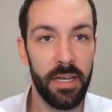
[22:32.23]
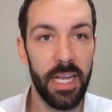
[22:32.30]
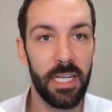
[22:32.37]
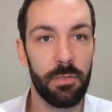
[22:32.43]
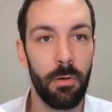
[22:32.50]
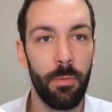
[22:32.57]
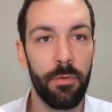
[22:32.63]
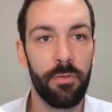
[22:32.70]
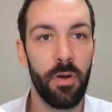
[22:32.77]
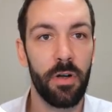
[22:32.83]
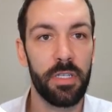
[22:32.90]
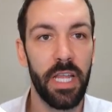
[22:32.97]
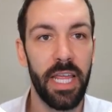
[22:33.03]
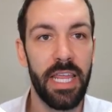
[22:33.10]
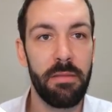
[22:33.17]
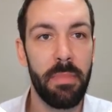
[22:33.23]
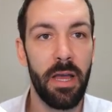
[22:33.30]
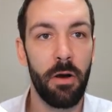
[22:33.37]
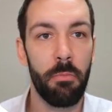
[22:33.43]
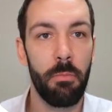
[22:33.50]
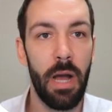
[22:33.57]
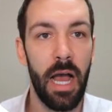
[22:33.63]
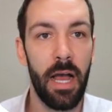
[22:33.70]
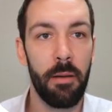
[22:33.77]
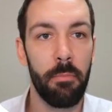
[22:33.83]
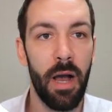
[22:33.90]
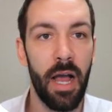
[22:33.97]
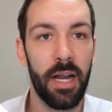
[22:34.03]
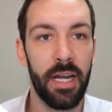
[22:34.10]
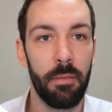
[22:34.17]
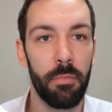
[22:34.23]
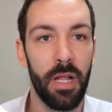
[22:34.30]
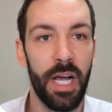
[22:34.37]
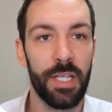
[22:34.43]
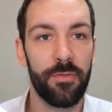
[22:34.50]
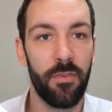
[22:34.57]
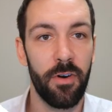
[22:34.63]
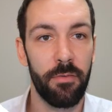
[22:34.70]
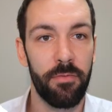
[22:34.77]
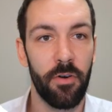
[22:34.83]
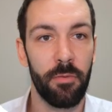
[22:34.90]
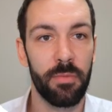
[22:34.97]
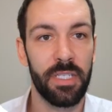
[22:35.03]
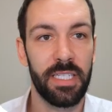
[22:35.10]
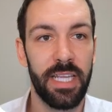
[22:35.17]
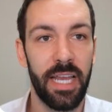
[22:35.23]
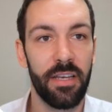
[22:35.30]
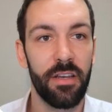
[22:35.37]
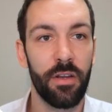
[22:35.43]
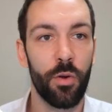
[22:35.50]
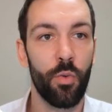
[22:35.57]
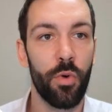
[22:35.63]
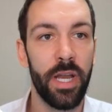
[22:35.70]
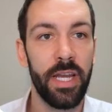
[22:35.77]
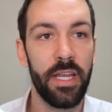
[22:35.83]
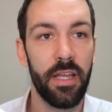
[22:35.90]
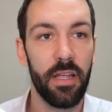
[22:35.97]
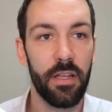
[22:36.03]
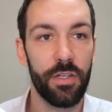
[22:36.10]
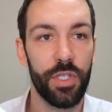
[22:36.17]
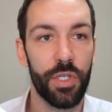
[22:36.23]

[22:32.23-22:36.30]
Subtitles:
Next one, we've got email marketing blast from SendGrid.